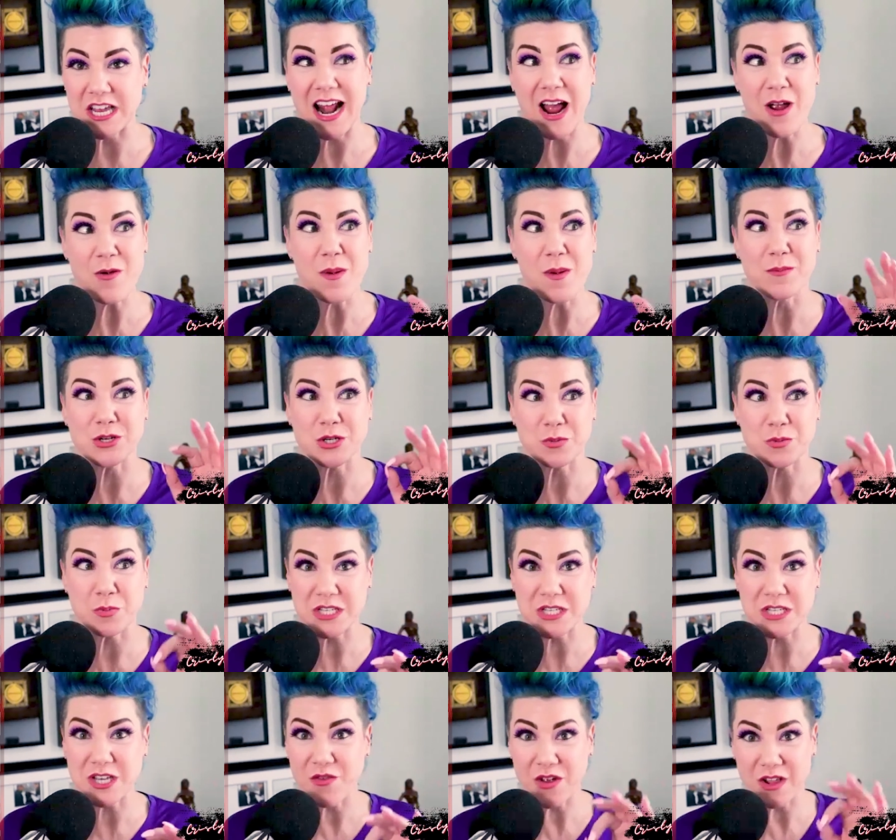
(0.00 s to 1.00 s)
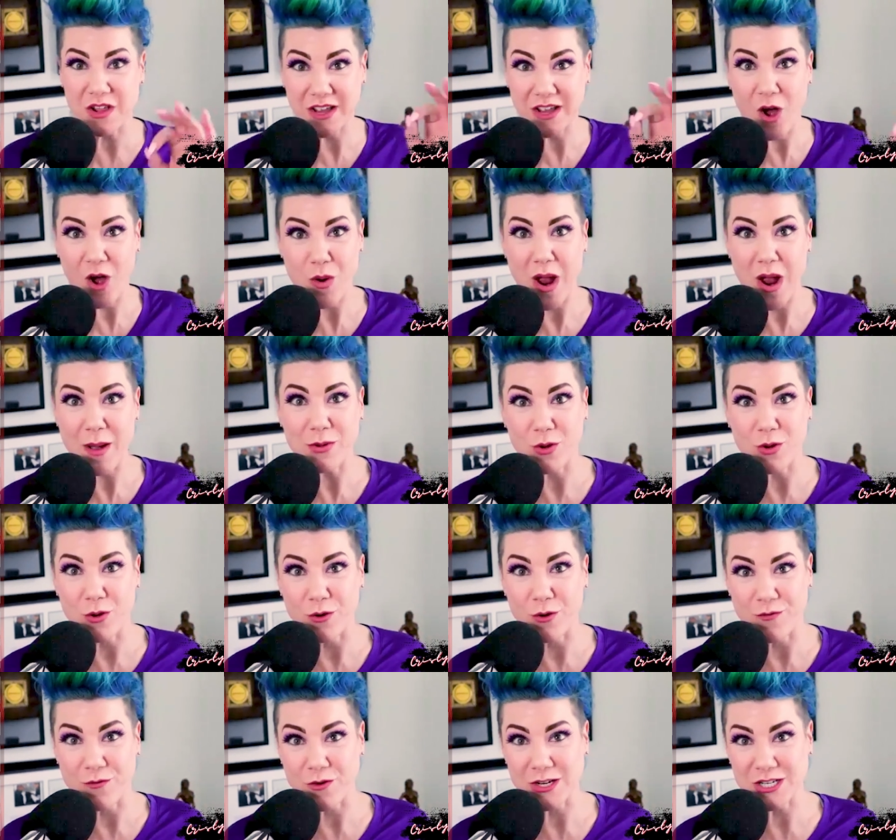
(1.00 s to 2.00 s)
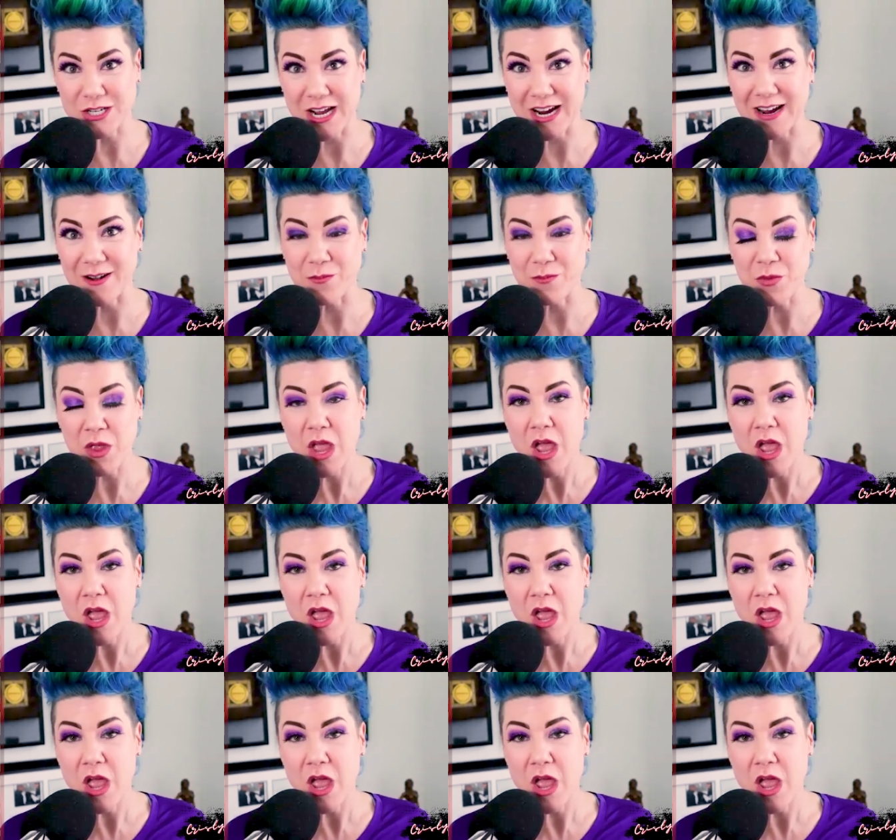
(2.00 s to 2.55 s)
I remember specifically, I'll rabbit hole for a second.